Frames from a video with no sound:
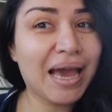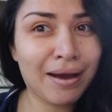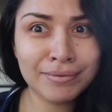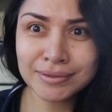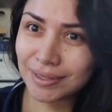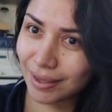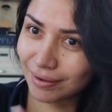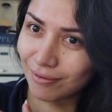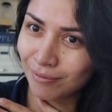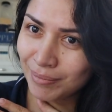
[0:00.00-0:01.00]
I was
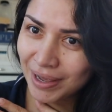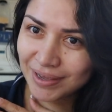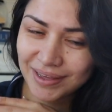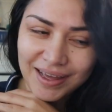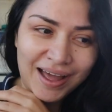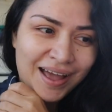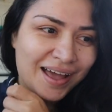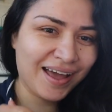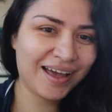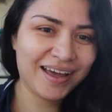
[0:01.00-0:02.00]
like, oh my
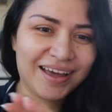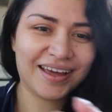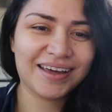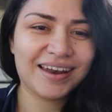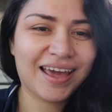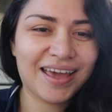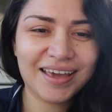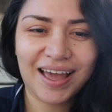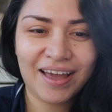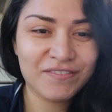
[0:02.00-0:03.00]
God.
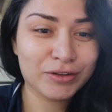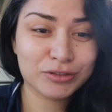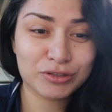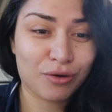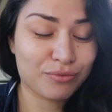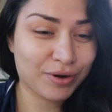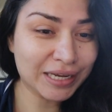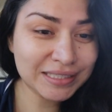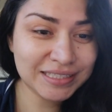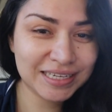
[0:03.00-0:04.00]
Like, I felt so
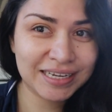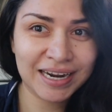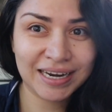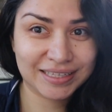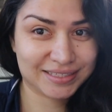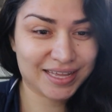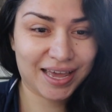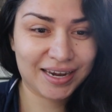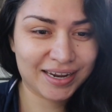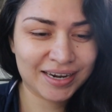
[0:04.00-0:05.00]
rested and
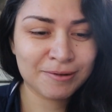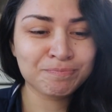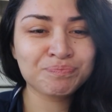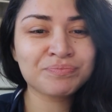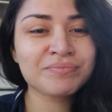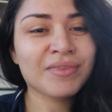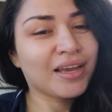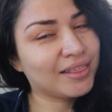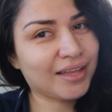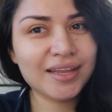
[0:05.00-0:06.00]
excited.
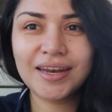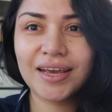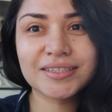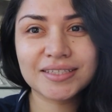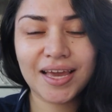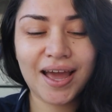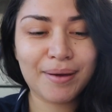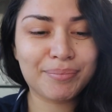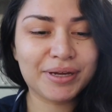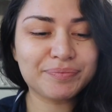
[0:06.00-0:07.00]
Then the next day
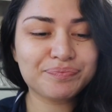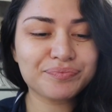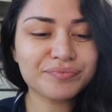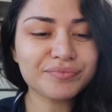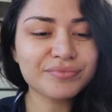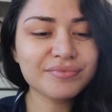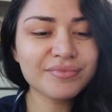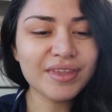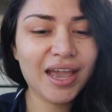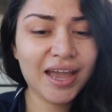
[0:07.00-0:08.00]
happened,
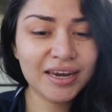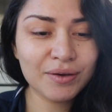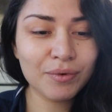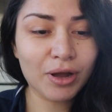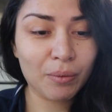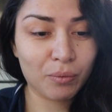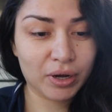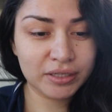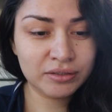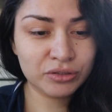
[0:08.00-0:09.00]
and he woke up
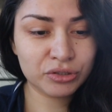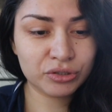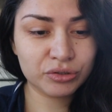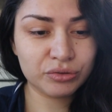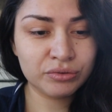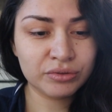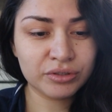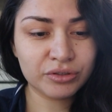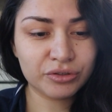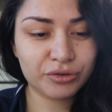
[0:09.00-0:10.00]
1, 2,
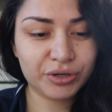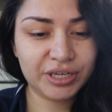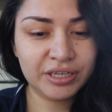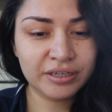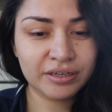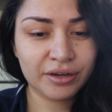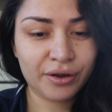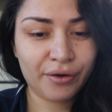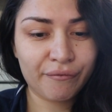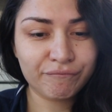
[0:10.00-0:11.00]
3,
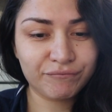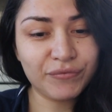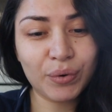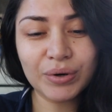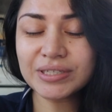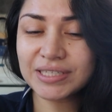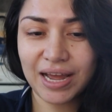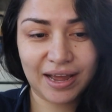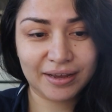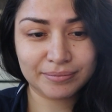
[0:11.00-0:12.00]
4
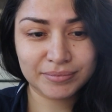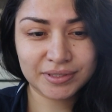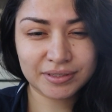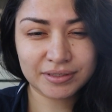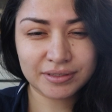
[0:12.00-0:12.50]
times.